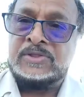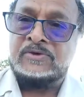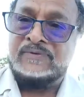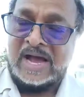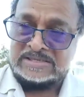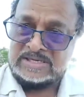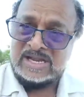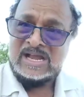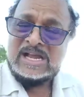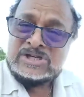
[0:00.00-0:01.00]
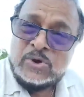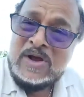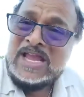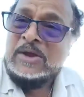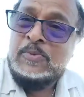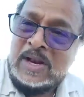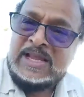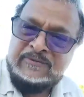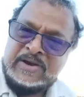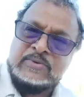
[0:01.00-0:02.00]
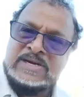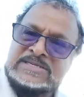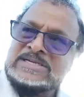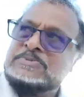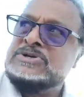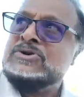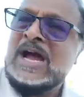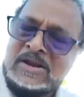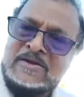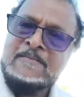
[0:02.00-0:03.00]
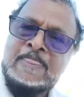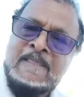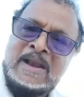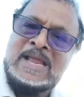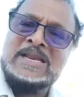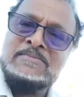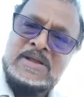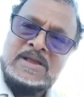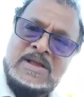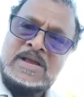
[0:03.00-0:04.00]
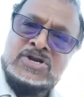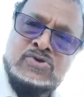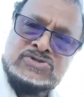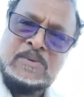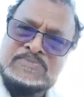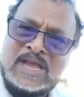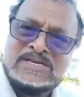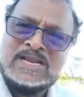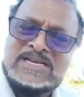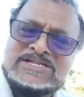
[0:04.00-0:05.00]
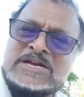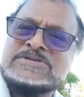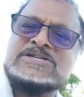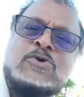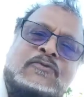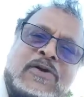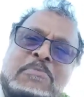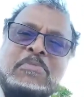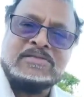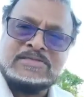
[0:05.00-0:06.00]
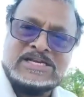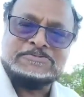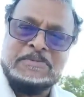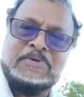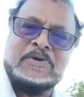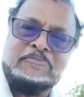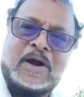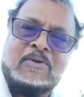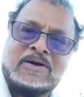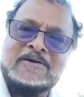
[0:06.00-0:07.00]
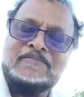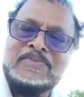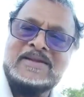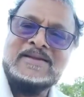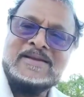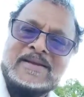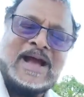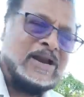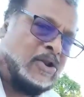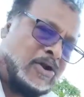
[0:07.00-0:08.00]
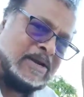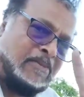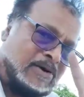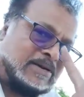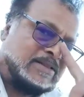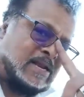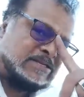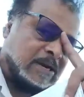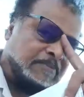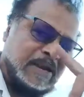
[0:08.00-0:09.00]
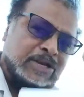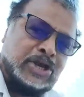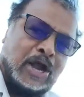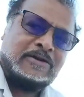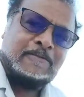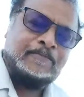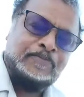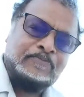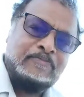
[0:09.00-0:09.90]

with VAT. So he will give increases, but you gotta let him do some things. Ladies and gentlemen, just over a month these people are in power. And look at among the things that have been done